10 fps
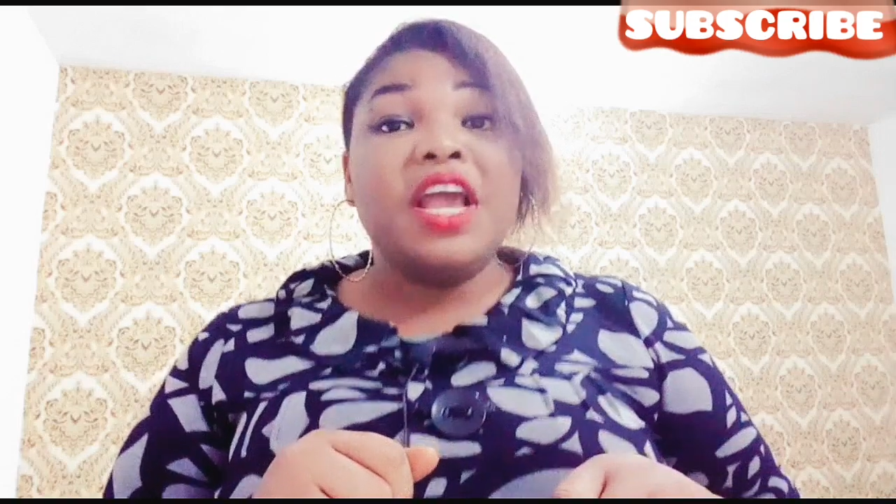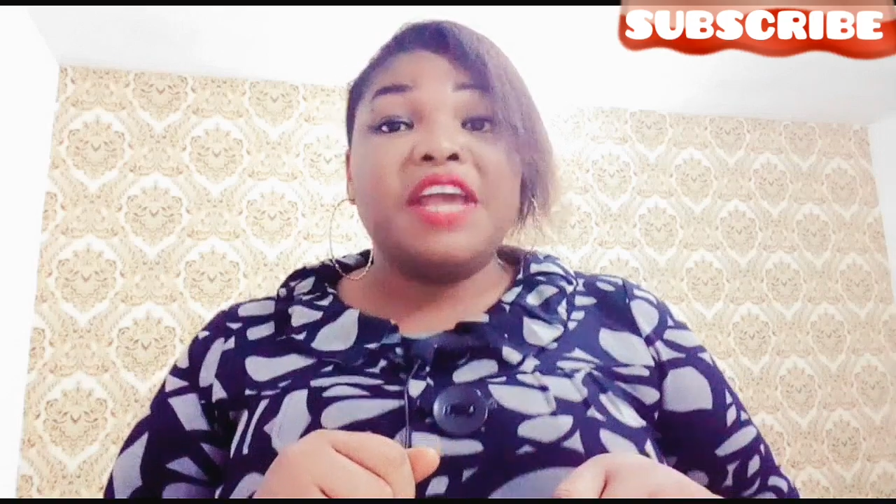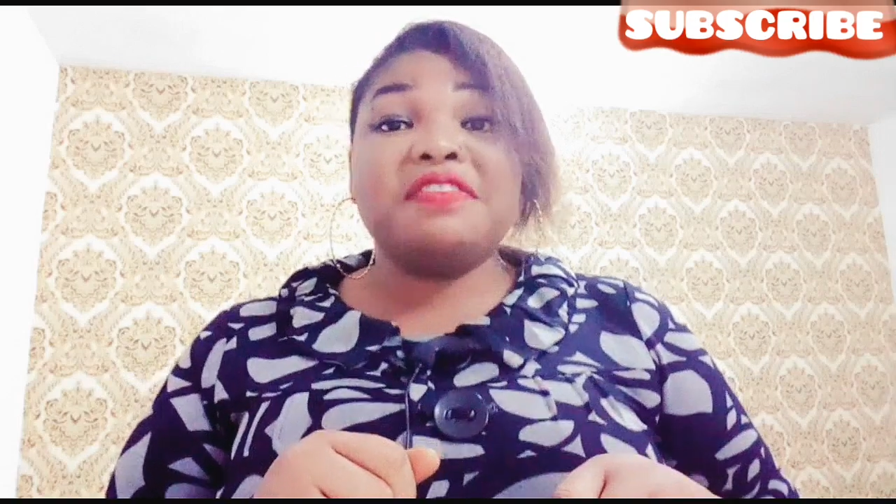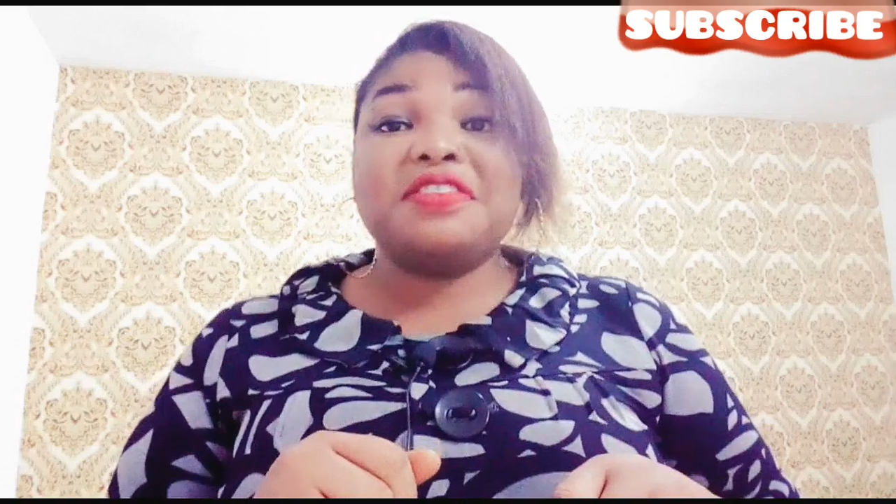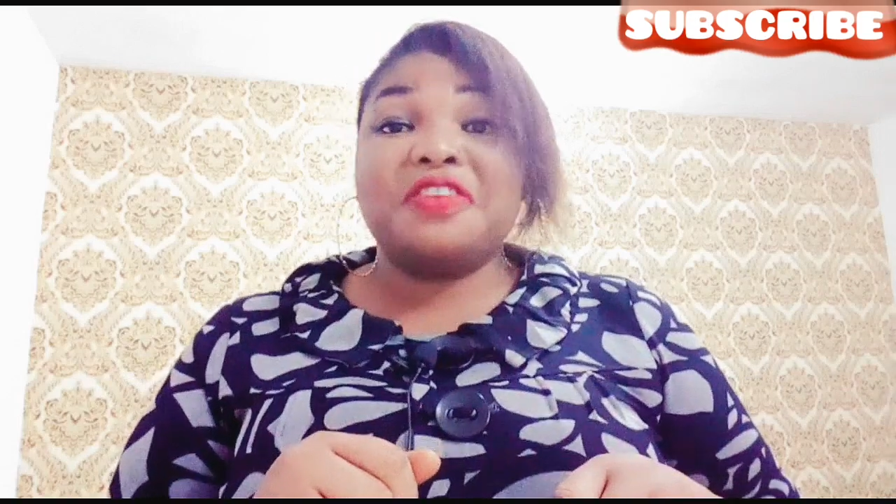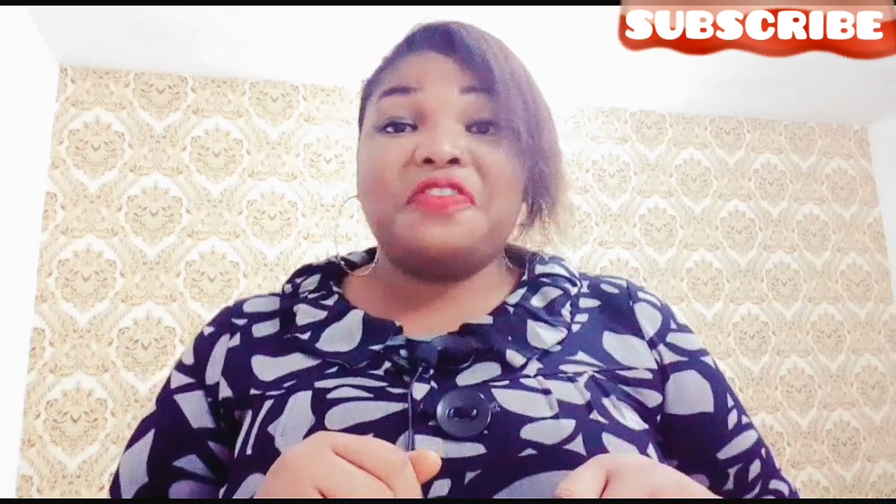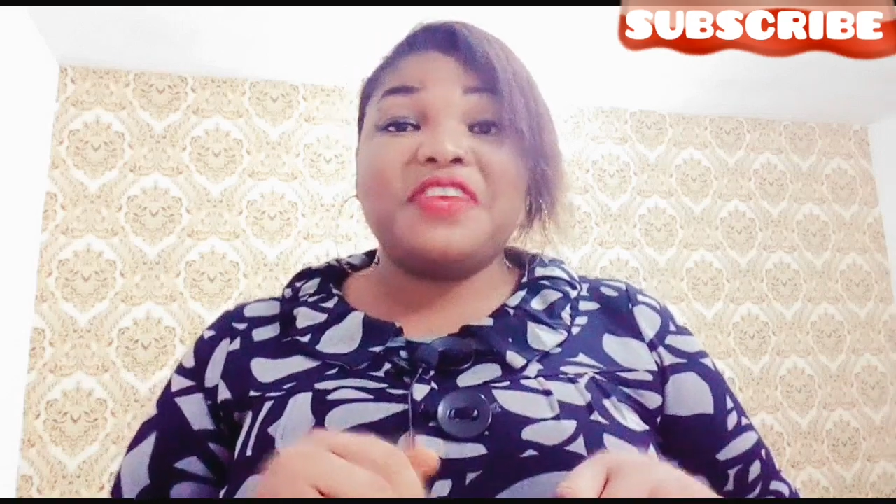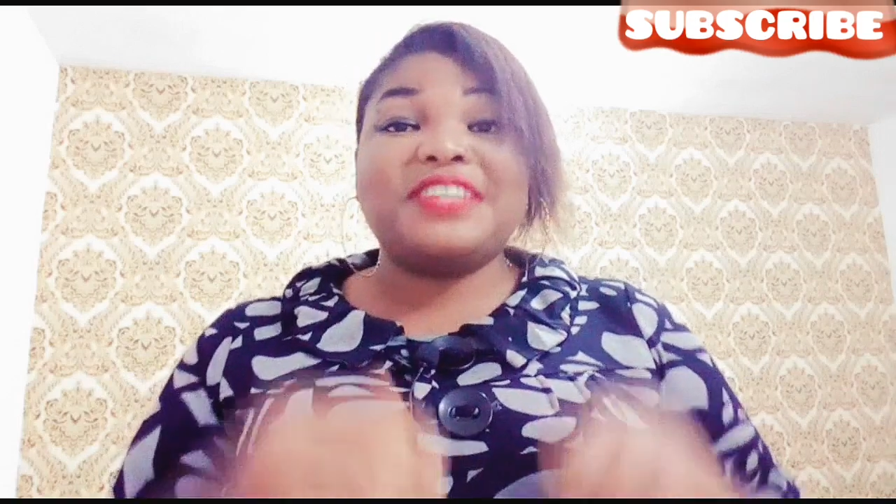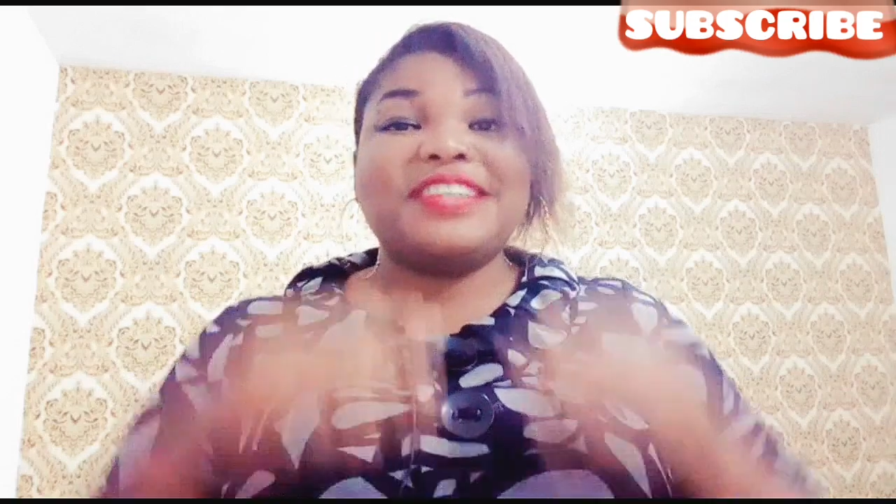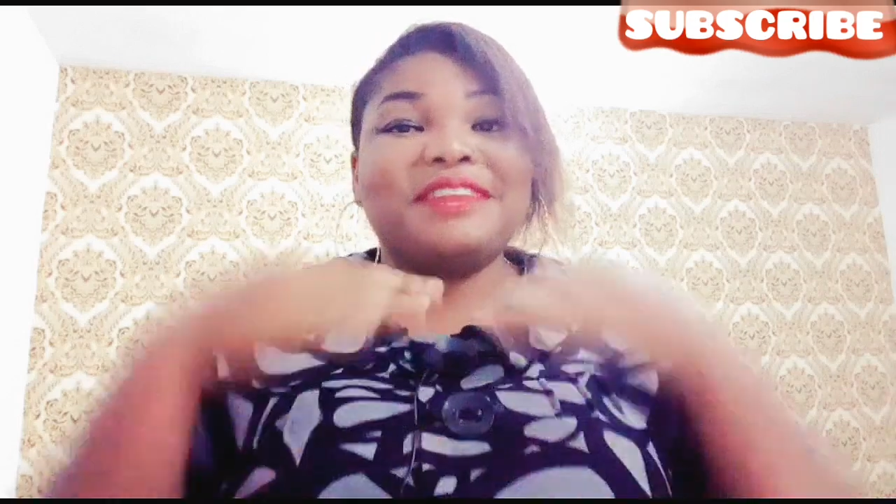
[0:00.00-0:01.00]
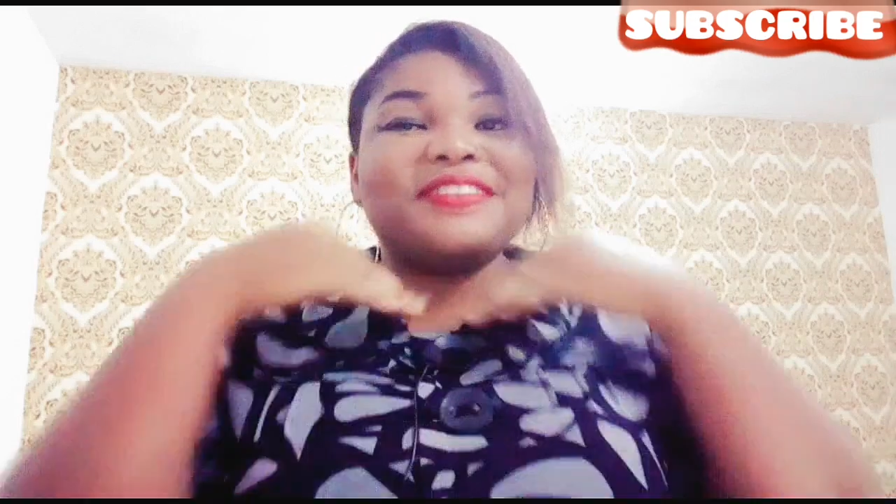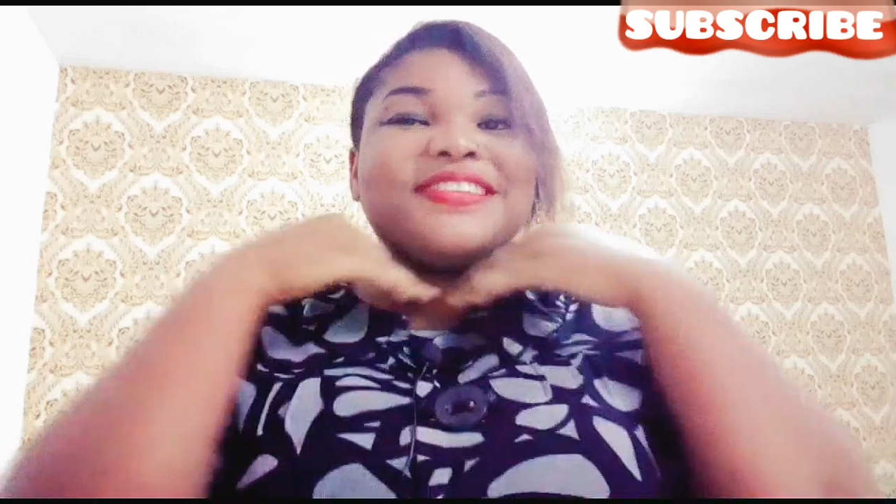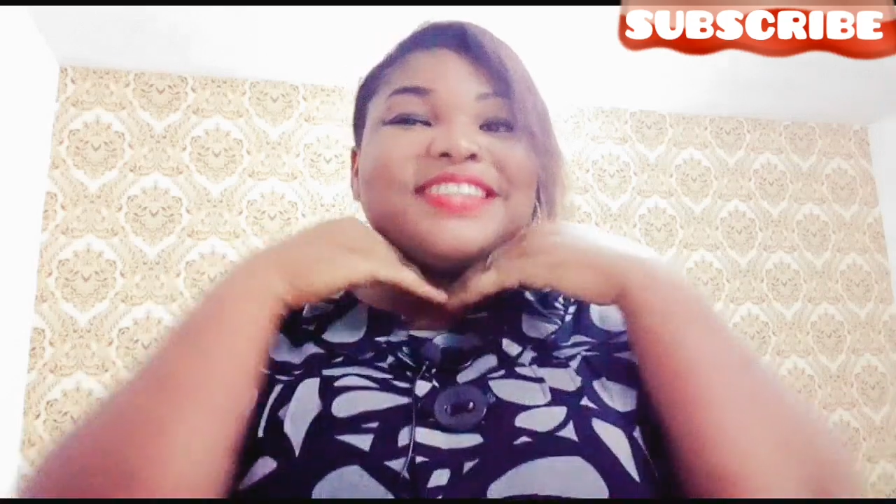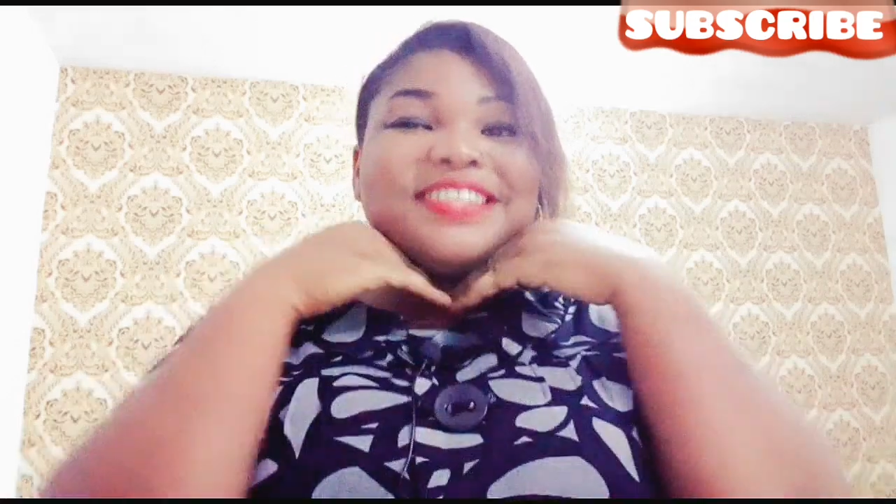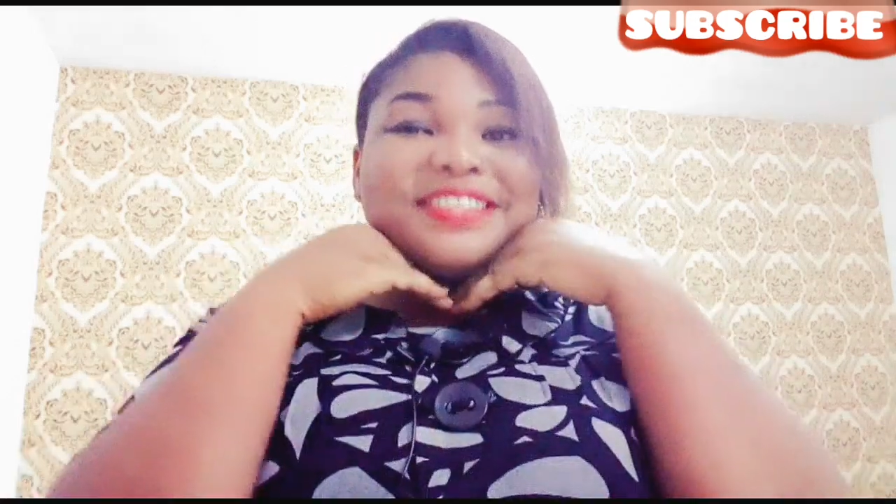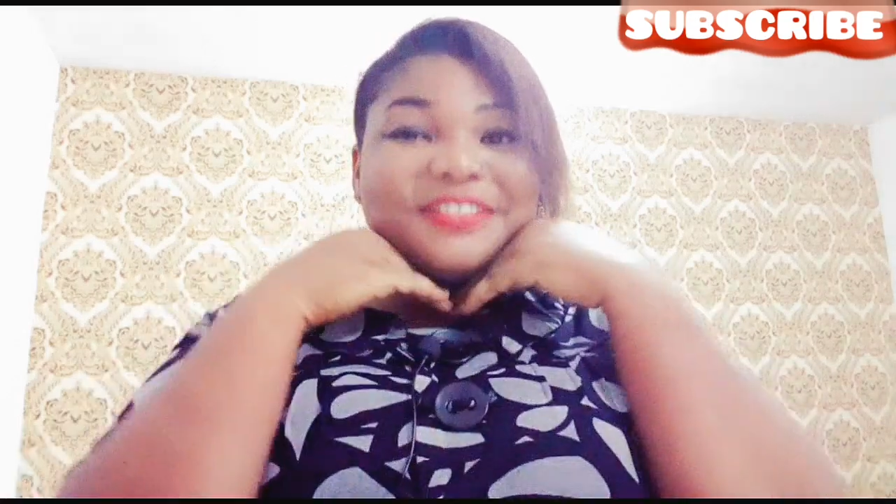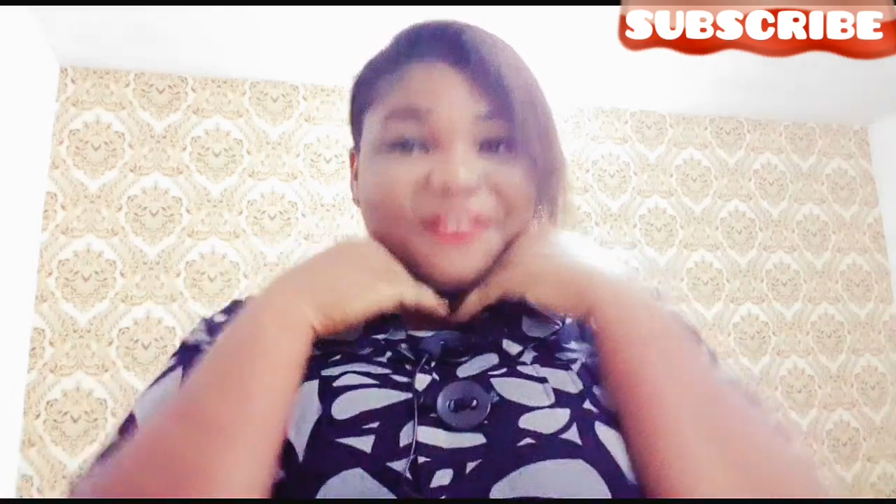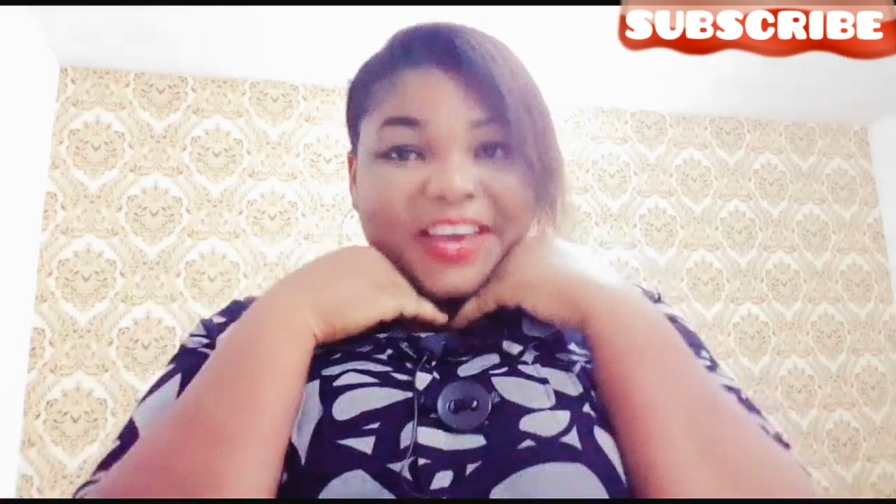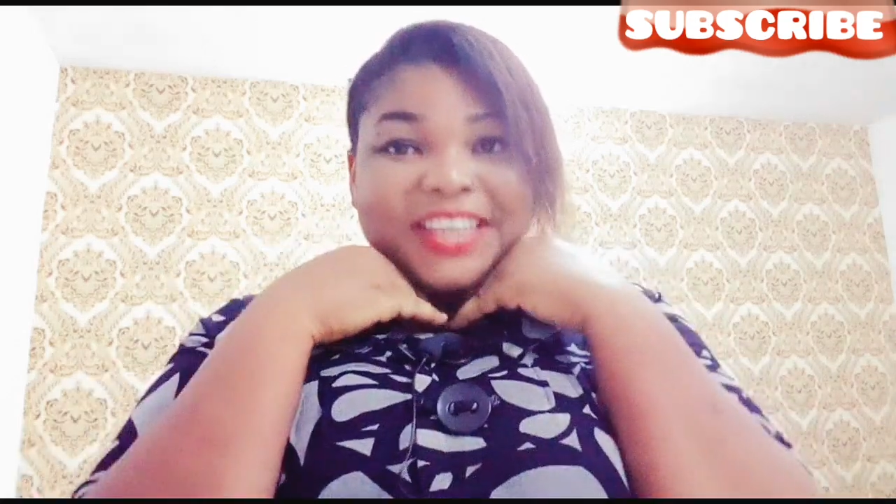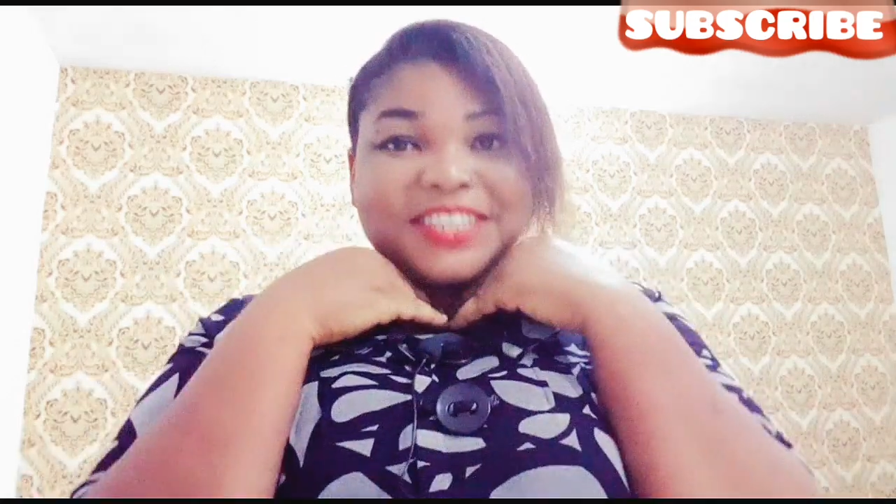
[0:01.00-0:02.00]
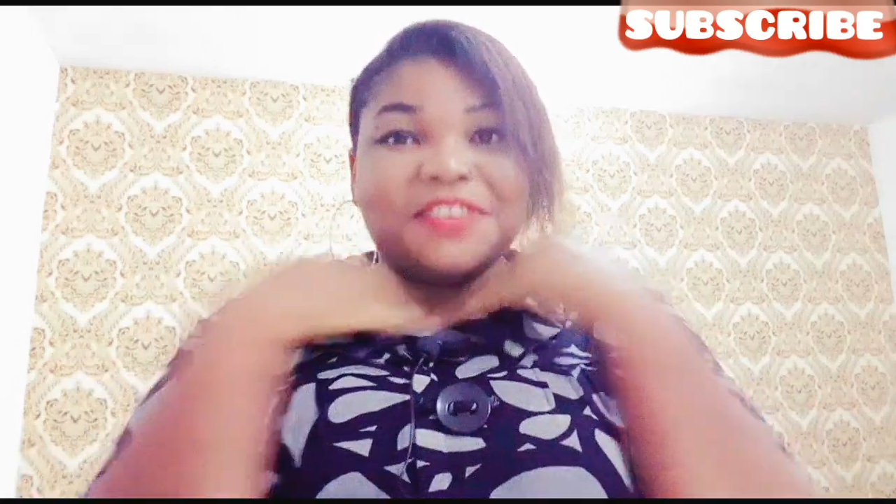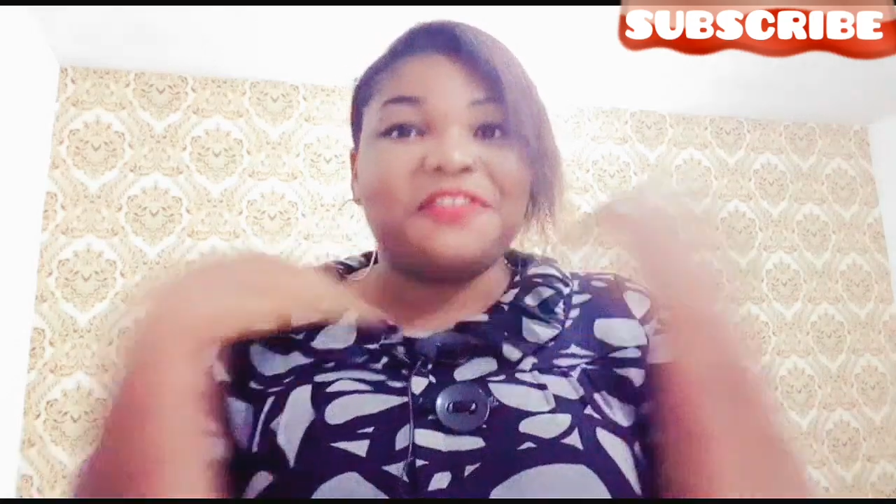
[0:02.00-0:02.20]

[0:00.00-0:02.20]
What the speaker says: If it's your first time seeing this face,